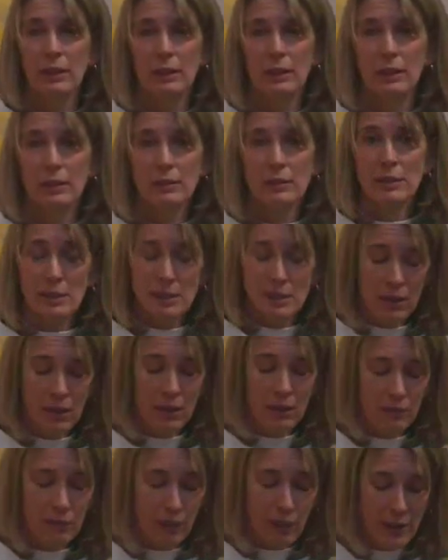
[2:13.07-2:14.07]
Cesar
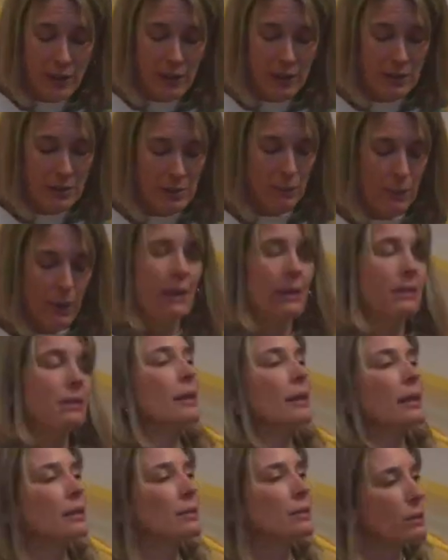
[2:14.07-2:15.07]
invited this man to
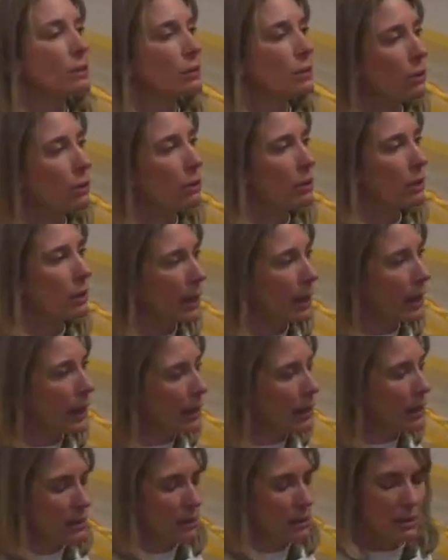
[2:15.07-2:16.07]
get to know the
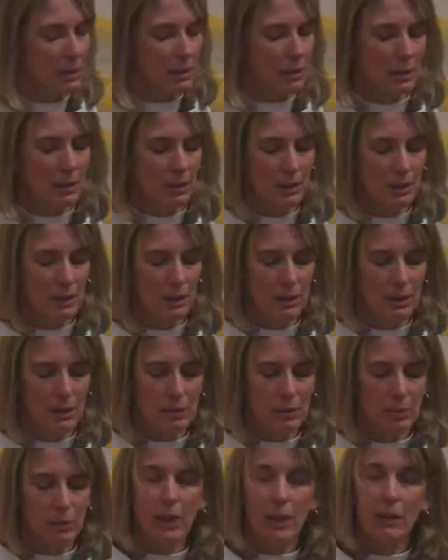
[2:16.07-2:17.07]
kids,
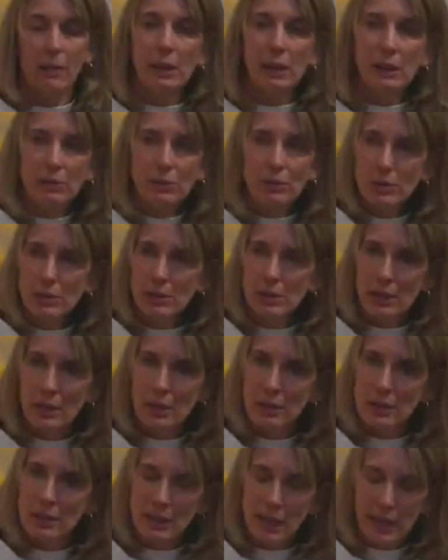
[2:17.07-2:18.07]
become interested
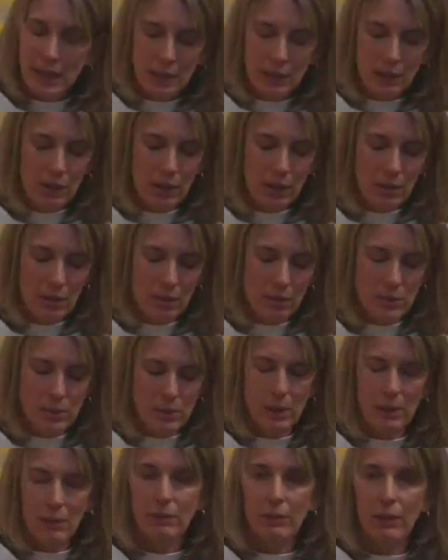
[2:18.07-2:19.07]
in the daily rhythms
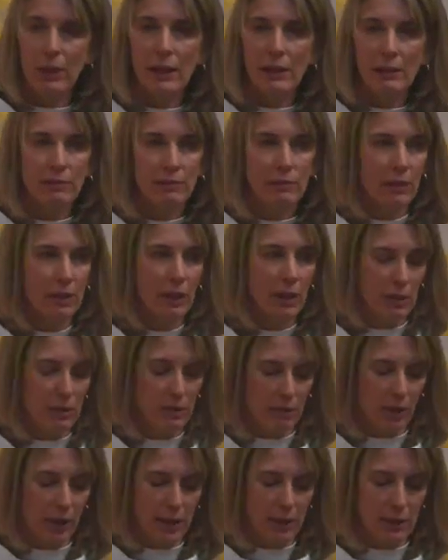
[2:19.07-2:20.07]
of life on
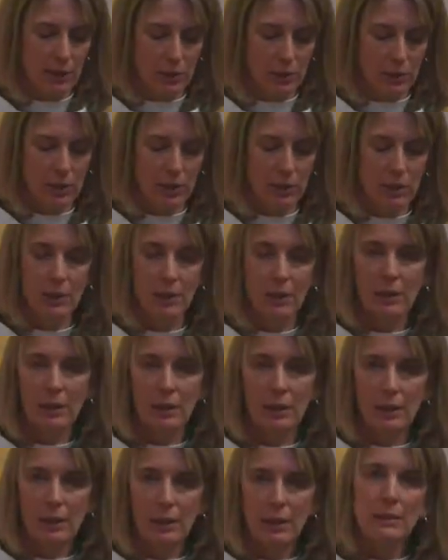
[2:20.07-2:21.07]
the ranch,
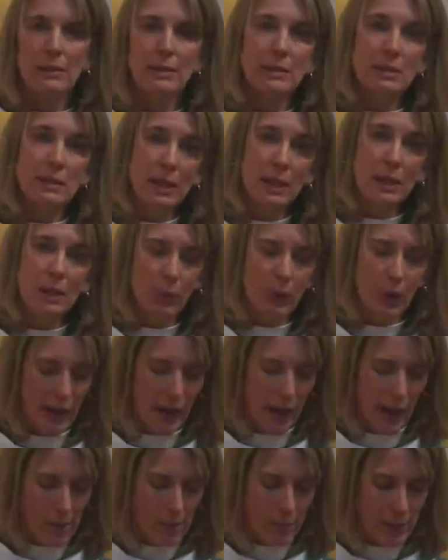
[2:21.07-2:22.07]
and see what
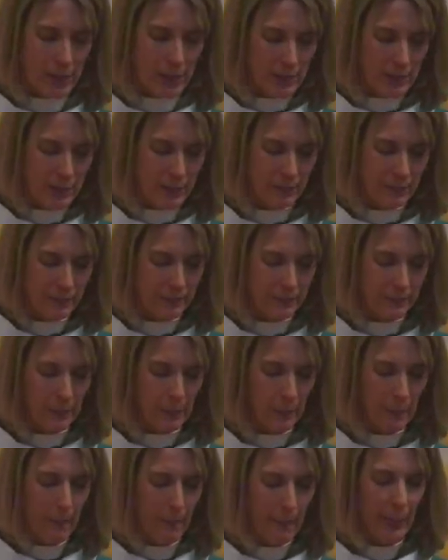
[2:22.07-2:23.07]
happened.
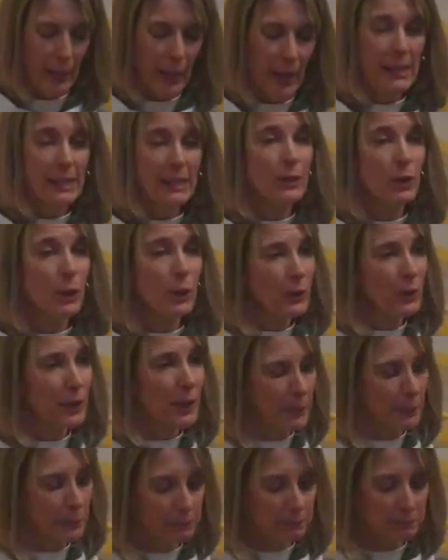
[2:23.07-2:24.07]
He told
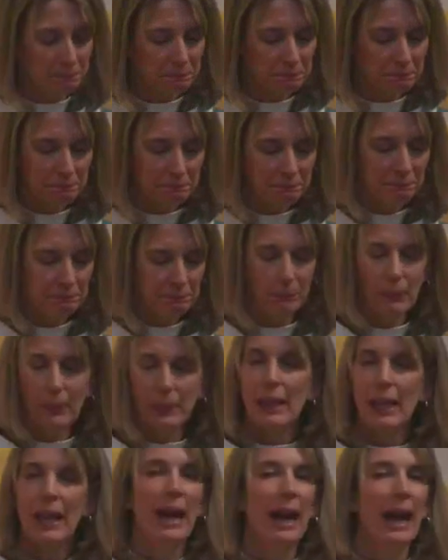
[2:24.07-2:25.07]
him,
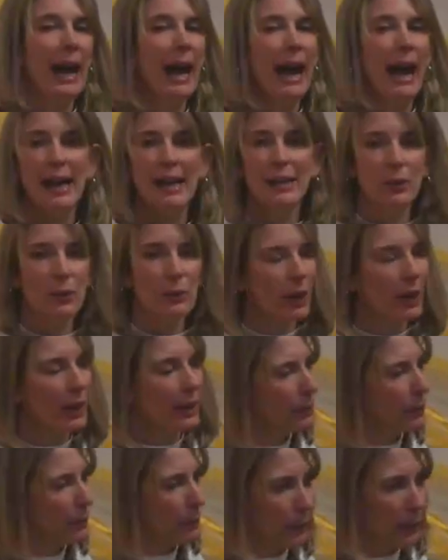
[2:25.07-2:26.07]
"I don't want
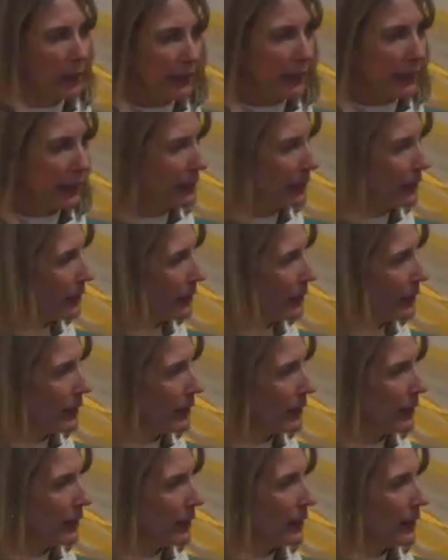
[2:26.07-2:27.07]
your money.
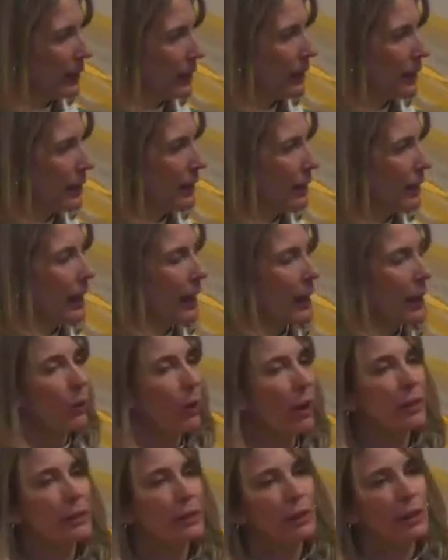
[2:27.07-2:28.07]
I
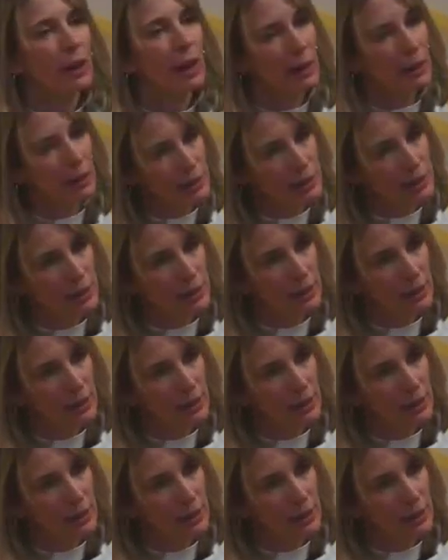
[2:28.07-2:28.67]
want your heart."